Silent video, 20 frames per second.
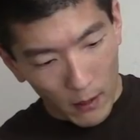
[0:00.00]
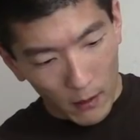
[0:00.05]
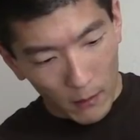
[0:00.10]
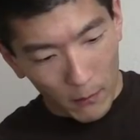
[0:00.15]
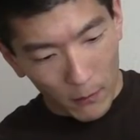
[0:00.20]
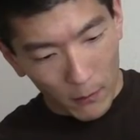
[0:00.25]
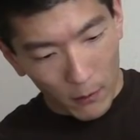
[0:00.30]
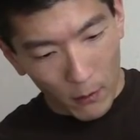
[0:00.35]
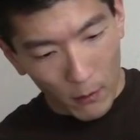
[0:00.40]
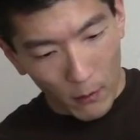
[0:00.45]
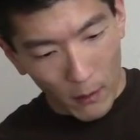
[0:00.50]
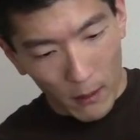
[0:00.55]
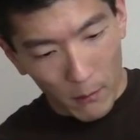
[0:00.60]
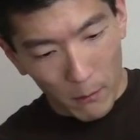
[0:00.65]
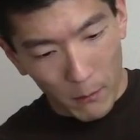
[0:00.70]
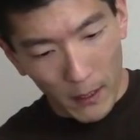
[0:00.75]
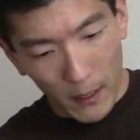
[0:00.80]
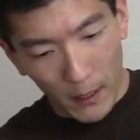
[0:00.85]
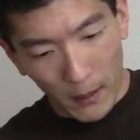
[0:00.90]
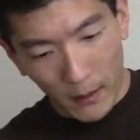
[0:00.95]
a, quite a
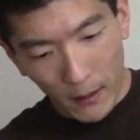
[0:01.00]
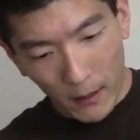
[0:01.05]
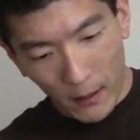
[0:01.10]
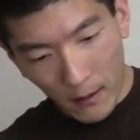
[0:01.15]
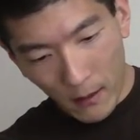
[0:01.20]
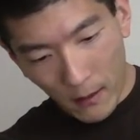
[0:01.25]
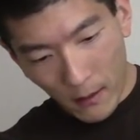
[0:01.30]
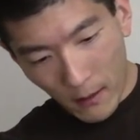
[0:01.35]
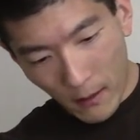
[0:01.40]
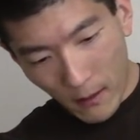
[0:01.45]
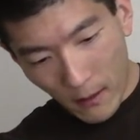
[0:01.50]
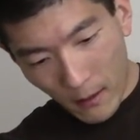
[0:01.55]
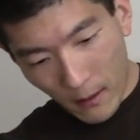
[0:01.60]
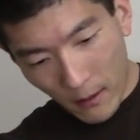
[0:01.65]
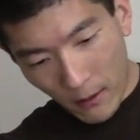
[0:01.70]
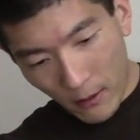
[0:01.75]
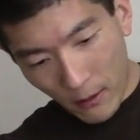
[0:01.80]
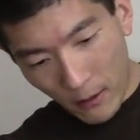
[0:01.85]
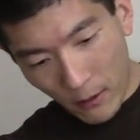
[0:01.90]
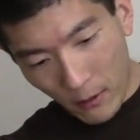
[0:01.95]
bit
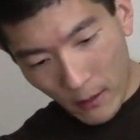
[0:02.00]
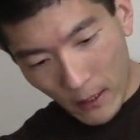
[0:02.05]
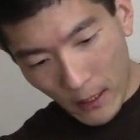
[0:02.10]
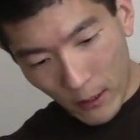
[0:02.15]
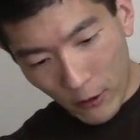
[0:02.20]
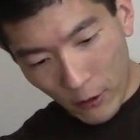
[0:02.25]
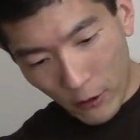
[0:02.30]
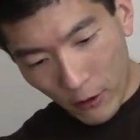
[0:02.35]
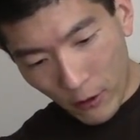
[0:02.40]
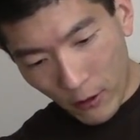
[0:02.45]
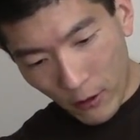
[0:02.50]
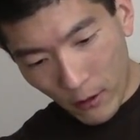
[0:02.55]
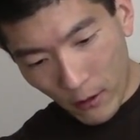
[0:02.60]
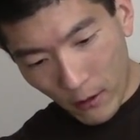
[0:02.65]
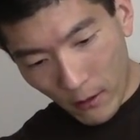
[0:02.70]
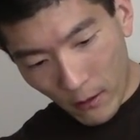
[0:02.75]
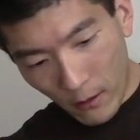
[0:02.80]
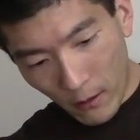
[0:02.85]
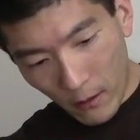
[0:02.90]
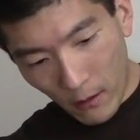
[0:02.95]
to each
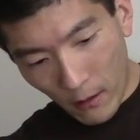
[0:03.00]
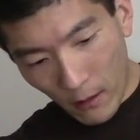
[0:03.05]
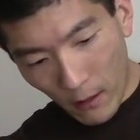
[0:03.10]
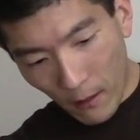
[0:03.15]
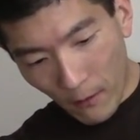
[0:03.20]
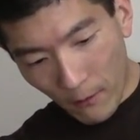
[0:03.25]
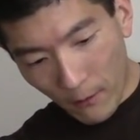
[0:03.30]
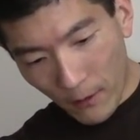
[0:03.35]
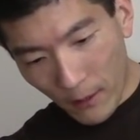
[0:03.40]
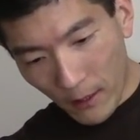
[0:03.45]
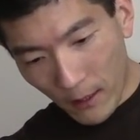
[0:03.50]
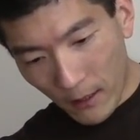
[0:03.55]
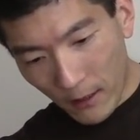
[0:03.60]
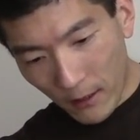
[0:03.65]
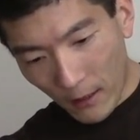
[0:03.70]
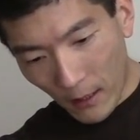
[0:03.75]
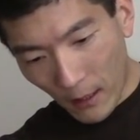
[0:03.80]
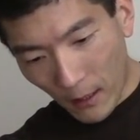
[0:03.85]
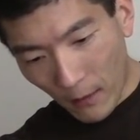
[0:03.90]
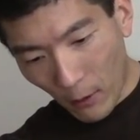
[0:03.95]
of
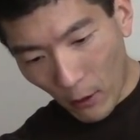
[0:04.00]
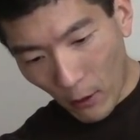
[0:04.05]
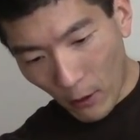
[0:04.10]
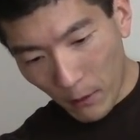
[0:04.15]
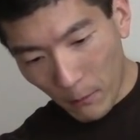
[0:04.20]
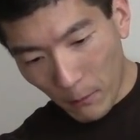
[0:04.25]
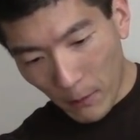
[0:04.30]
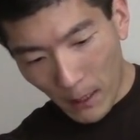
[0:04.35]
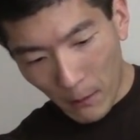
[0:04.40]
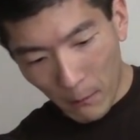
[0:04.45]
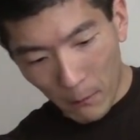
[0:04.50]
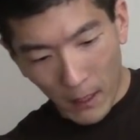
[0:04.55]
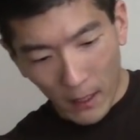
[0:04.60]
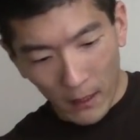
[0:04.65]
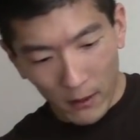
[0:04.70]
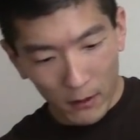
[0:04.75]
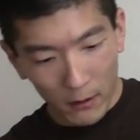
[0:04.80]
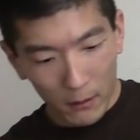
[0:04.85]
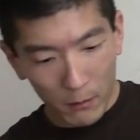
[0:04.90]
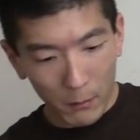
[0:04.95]
these and I've already made a
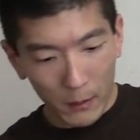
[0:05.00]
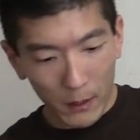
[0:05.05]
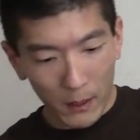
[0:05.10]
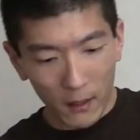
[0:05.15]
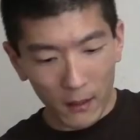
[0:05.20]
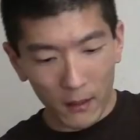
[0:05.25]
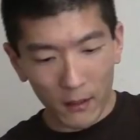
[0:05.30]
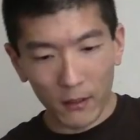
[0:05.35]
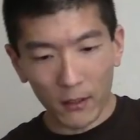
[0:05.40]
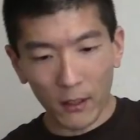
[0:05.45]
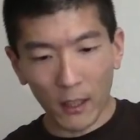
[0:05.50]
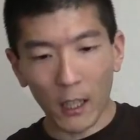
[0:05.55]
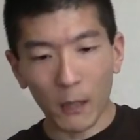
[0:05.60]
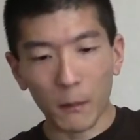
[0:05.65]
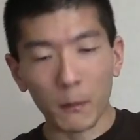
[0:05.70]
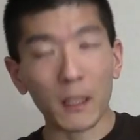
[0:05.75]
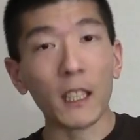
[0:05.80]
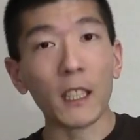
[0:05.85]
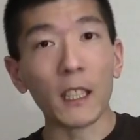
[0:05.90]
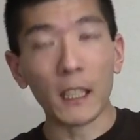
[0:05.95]
mess because I
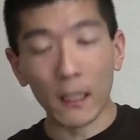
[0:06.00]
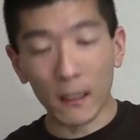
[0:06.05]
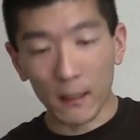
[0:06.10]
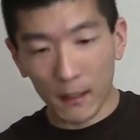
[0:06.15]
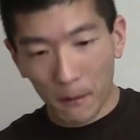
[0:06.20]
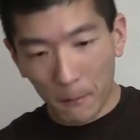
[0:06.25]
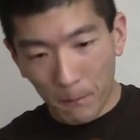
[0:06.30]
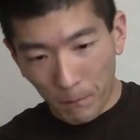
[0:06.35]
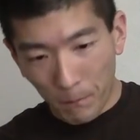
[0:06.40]
am an idiot.